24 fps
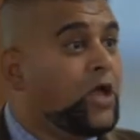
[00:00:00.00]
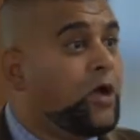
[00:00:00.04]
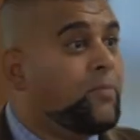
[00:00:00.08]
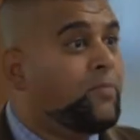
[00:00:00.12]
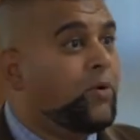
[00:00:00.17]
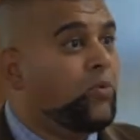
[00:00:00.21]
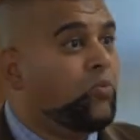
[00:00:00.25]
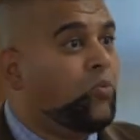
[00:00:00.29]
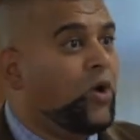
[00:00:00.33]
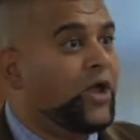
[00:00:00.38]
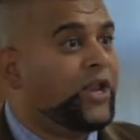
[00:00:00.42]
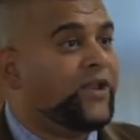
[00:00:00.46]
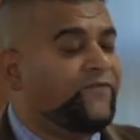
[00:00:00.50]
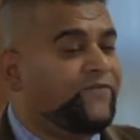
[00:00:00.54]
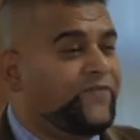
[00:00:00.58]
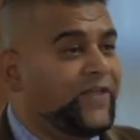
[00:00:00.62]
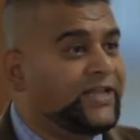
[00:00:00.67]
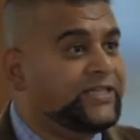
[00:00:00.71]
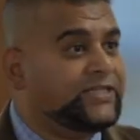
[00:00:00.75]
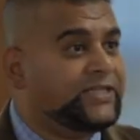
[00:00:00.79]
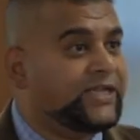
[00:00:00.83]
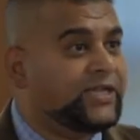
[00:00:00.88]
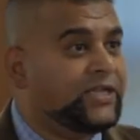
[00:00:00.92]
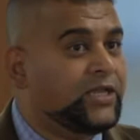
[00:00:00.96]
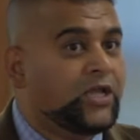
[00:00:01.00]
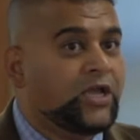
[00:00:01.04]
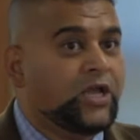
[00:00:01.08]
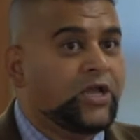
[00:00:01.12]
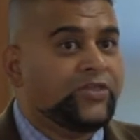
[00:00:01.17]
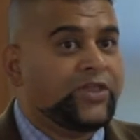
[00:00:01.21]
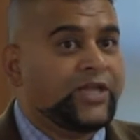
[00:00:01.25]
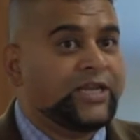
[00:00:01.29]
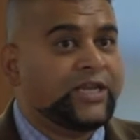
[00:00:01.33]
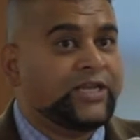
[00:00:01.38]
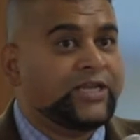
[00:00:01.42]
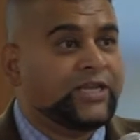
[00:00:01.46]
but what if they
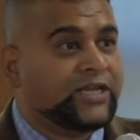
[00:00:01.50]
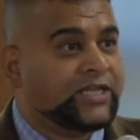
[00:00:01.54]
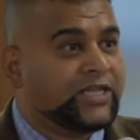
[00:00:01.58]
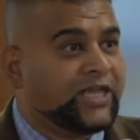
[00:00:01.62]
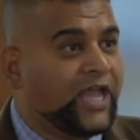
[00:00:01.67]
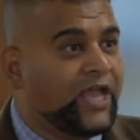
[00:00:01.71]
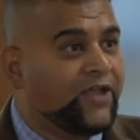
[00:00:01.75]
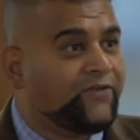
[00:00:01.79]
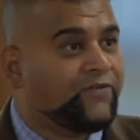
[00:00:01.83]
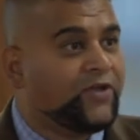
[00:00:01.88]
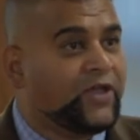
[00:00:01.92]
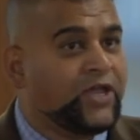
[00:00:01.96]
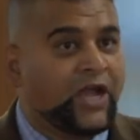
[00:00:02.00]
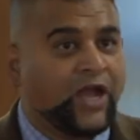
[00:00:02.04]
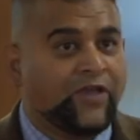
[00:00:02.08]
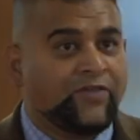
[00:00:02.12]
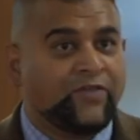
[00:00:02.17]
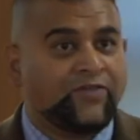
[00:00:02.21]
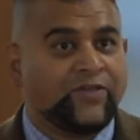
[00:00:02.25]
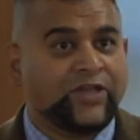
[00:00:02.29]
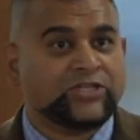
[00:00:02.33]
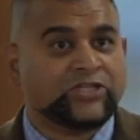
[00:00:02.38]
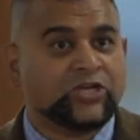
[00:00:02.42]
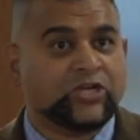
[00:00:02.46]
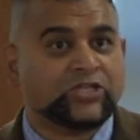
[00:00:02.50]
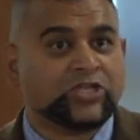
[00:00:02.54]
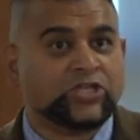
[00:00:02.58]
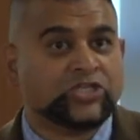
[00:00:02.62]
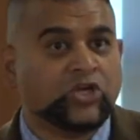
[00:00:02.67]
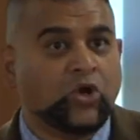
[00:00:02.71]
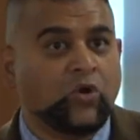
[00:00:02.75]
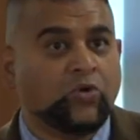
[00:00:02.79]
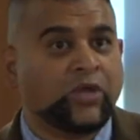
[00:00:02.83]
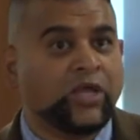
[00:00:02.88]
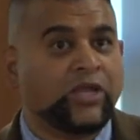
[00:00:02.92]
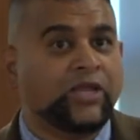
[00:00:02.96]
didn't give, and then they took the
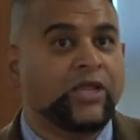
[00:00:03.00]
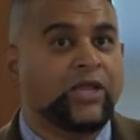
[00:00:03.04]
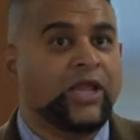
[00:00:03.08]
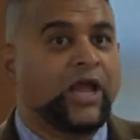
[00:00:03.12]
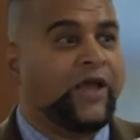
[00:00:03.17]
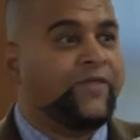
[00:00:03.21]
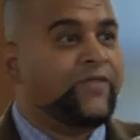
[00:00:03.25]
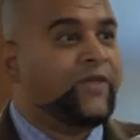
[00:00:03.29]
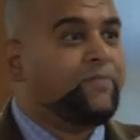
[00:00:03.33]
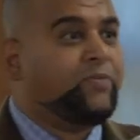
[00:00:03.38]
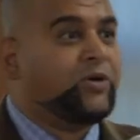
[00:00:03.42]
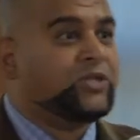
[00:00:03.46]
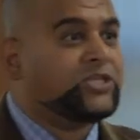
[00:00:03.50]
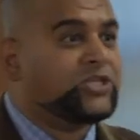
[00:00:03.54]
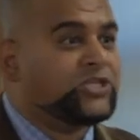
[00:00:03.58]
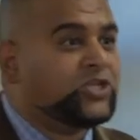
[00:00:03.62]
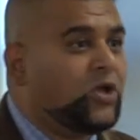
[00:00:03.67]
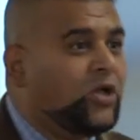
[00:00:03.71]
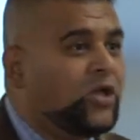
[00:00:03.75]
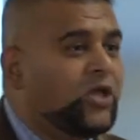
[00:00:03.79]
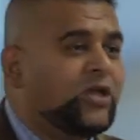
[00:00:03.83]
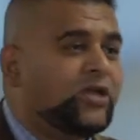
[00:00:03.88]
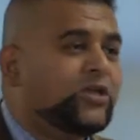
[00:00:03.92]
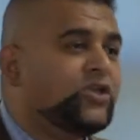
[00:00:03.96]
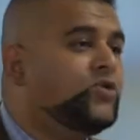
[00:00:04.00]
token, and they put the token?